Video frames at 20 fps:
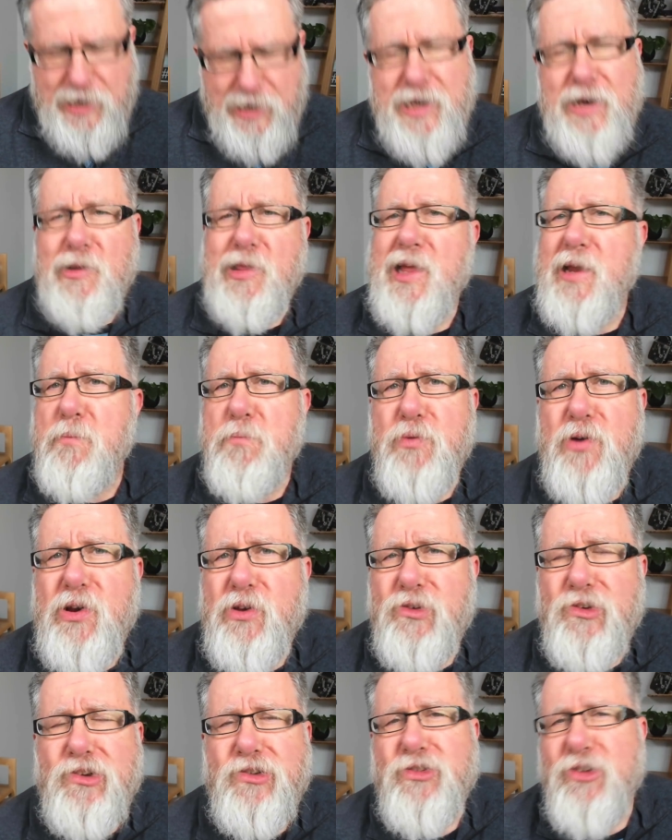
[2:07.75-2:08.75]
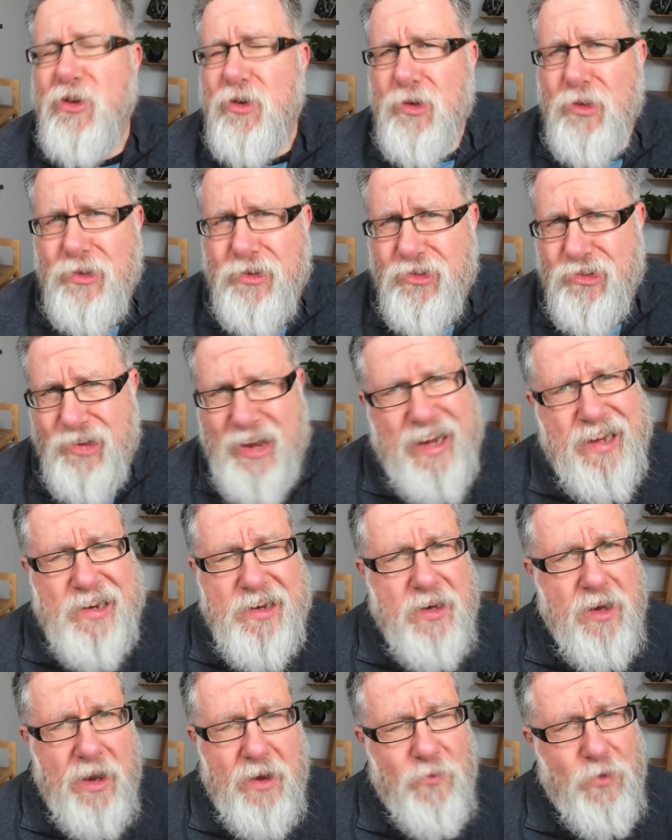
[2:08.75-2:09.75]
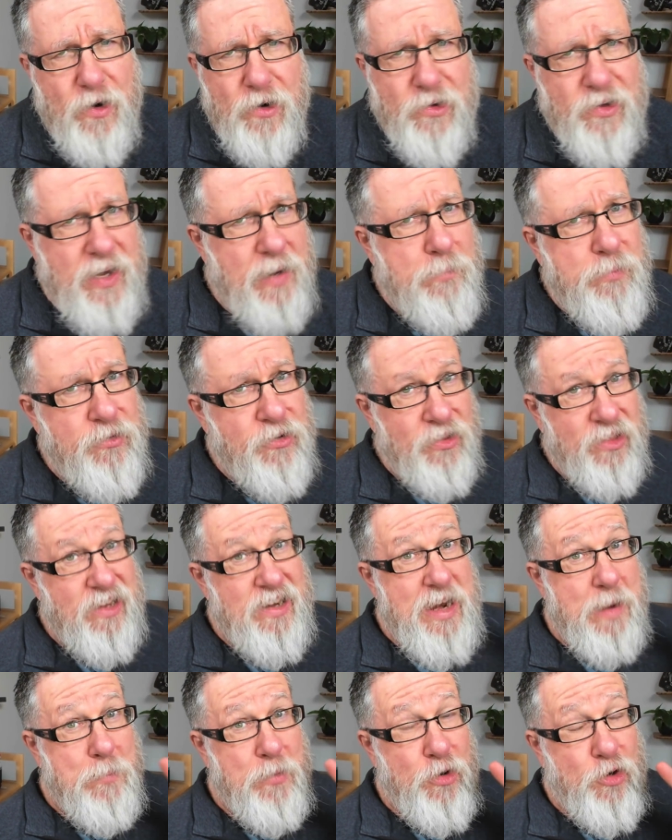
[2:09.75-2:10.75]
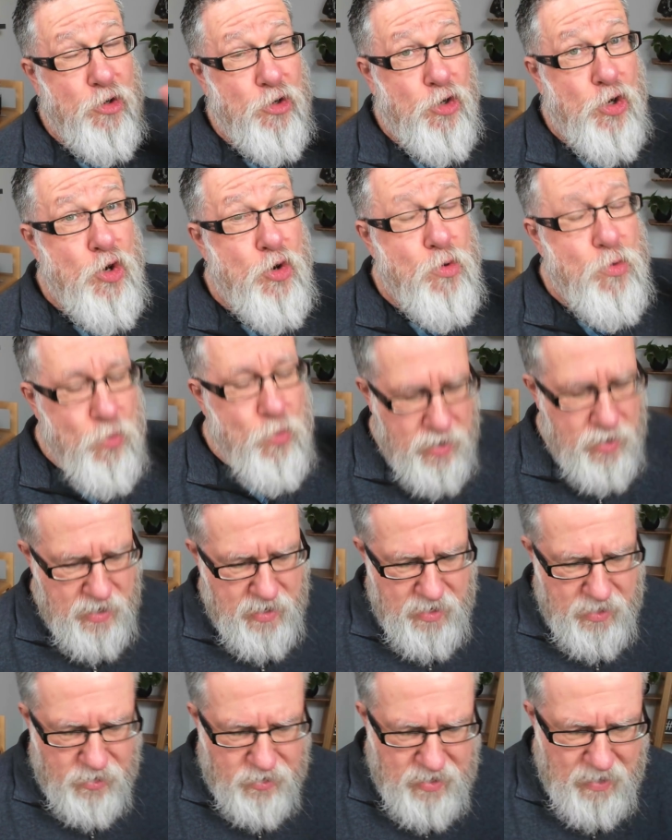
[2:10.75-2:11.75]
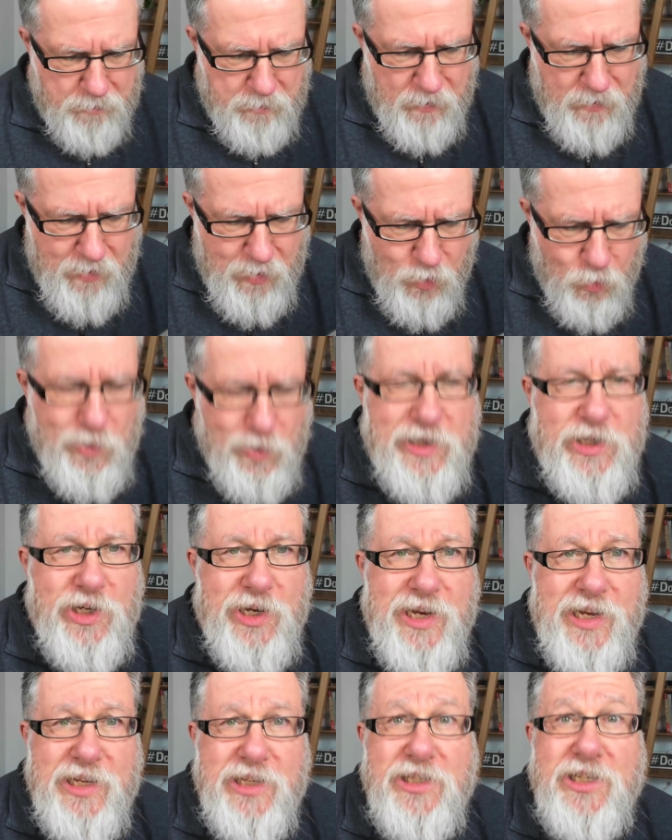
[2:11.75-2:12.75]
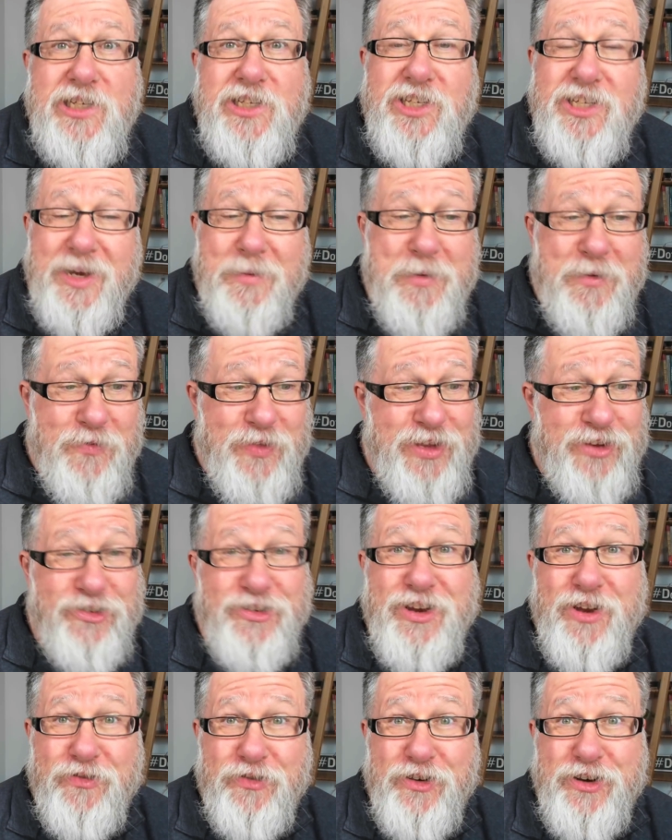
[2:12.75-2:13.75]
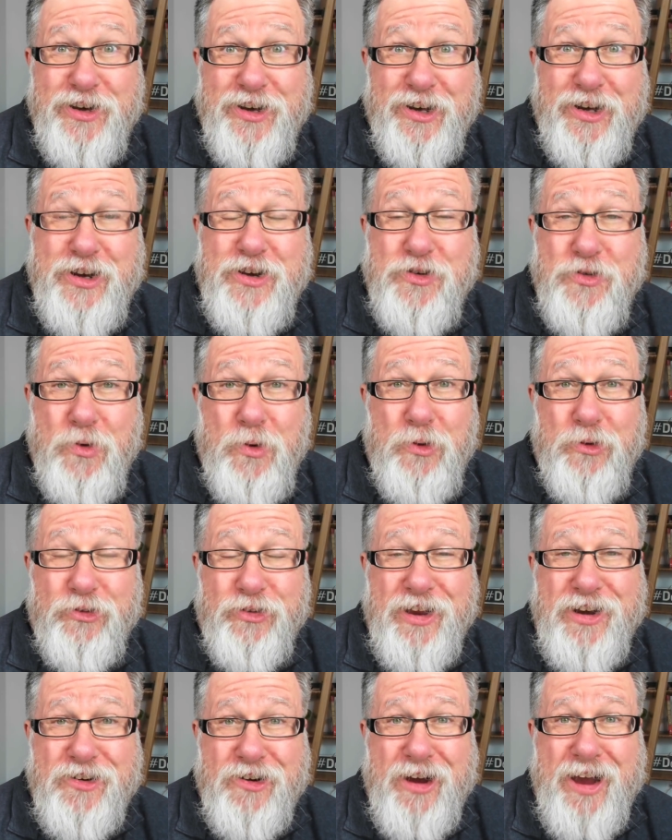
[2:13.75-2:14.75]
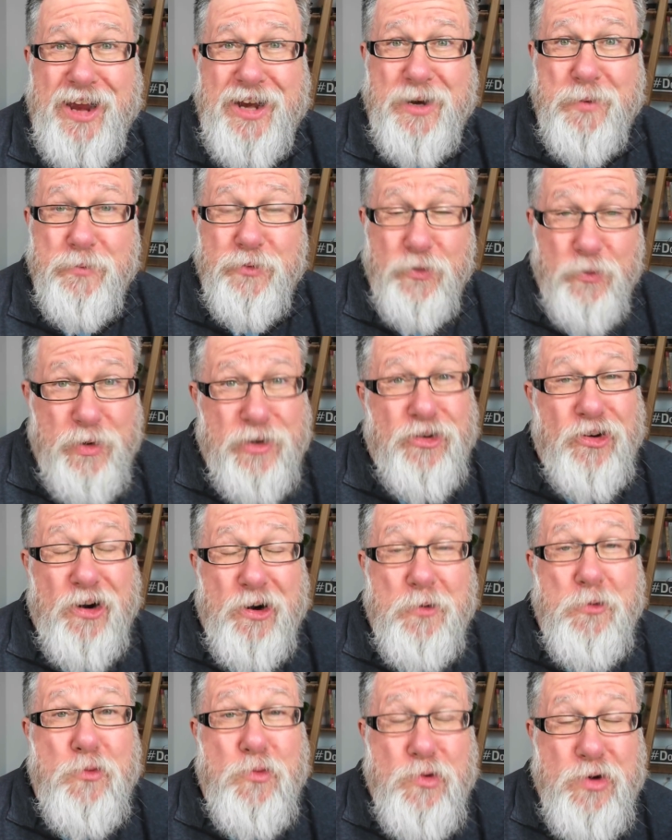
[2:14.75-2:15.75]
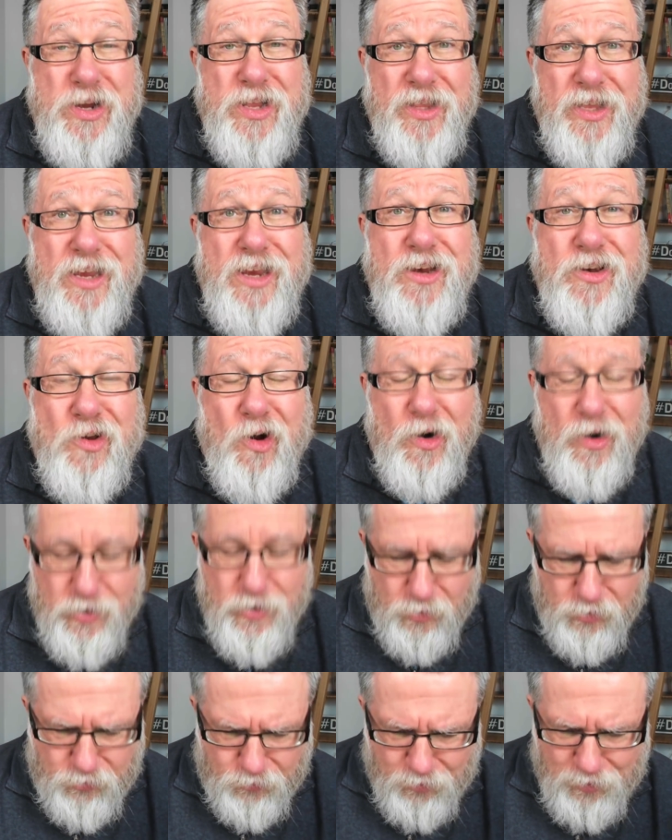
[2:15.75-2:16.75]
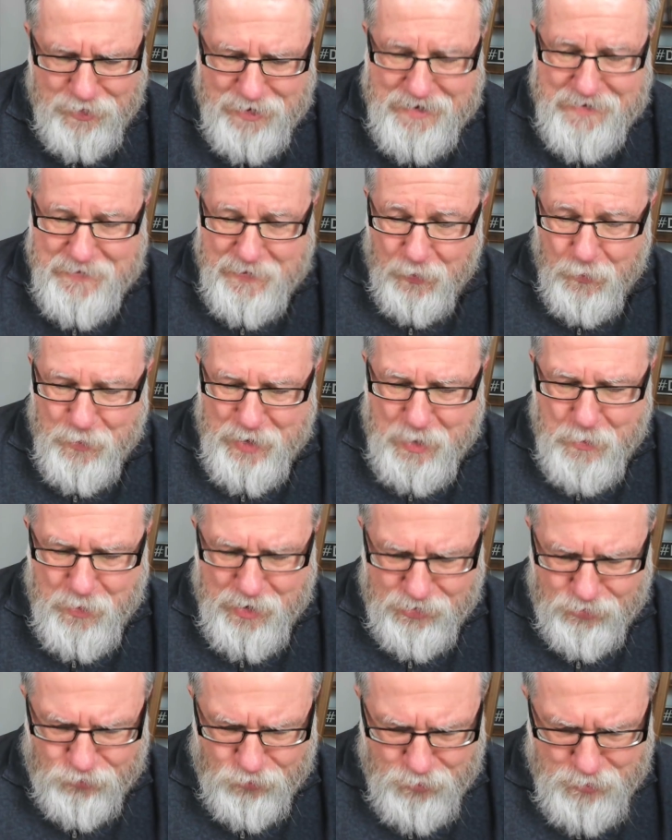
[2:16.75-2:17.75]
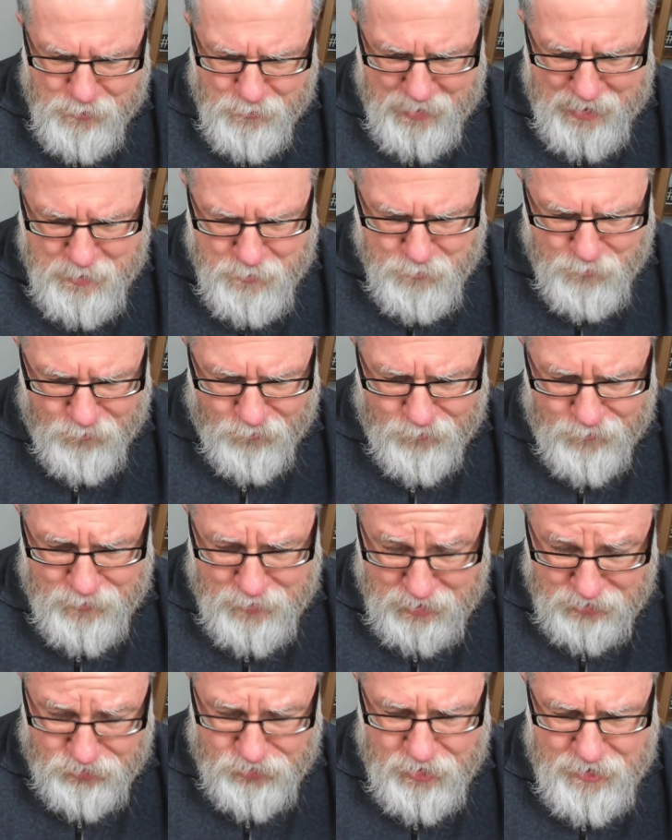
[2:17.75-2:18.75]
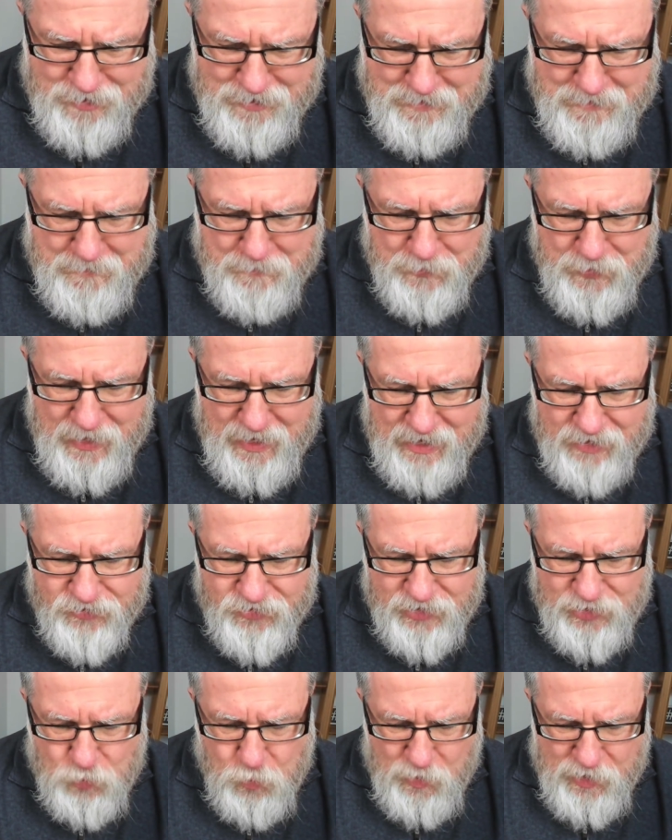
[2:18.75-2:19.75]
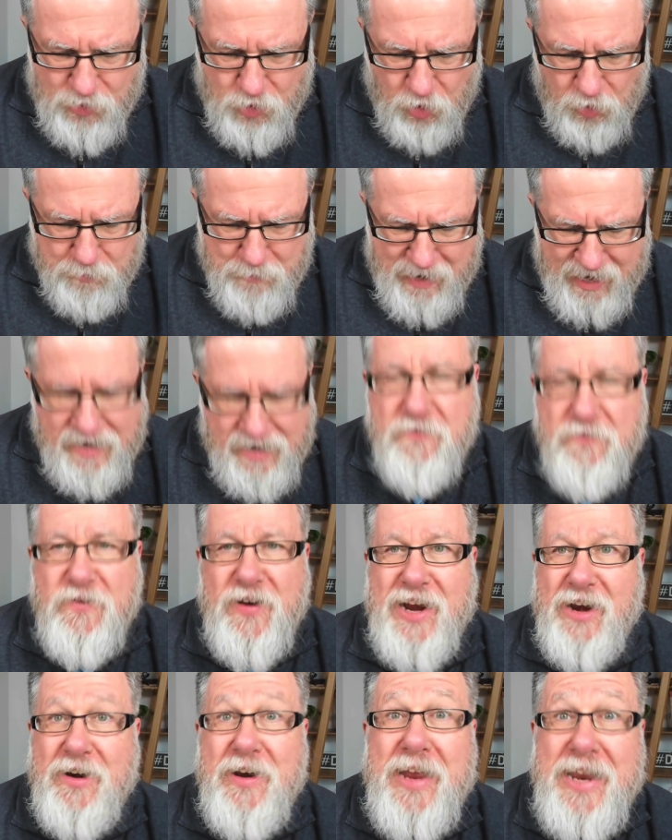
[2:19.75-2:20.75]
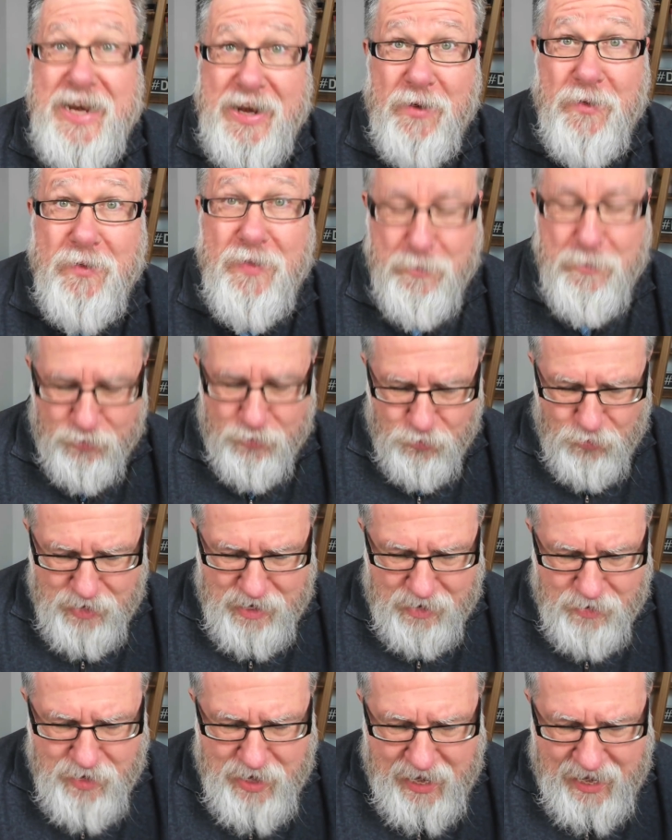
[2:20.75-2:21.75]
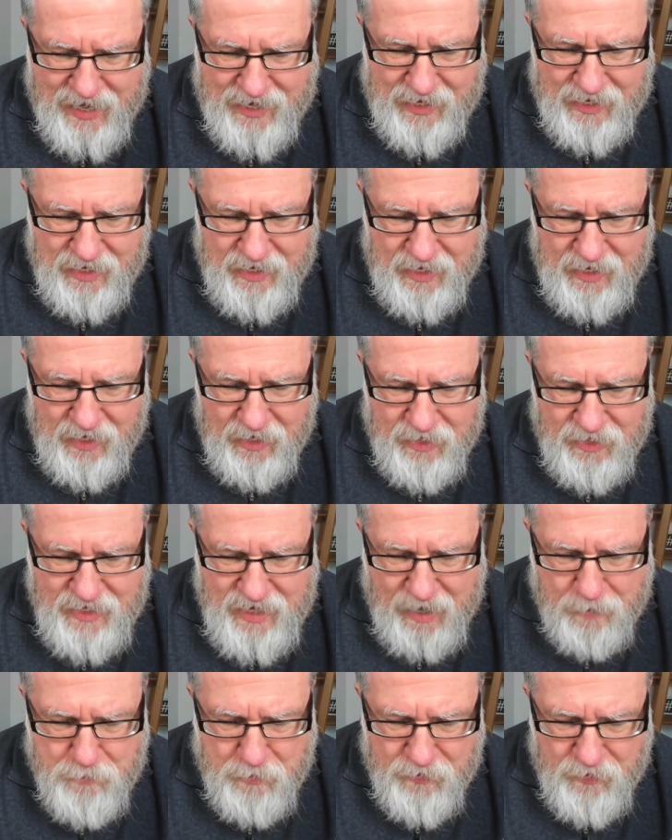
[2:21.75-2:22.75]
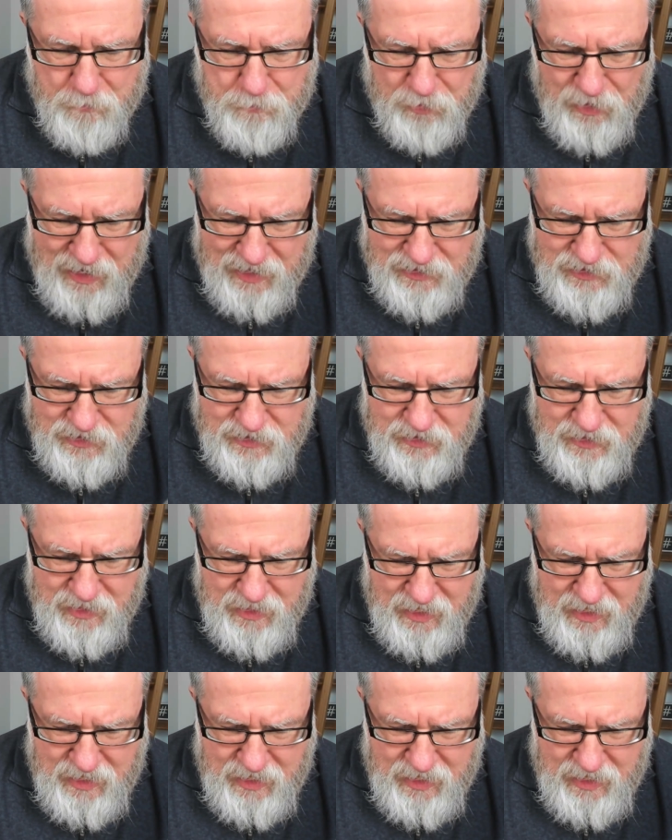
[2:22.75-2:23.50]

Now that brings us to the second of our tips, the number two tip, which is some of these different control center items, which are really darned useful. Now the one I want to show you right to start is this one called magnifier. Now let me show you how you add it. Tap on the plus,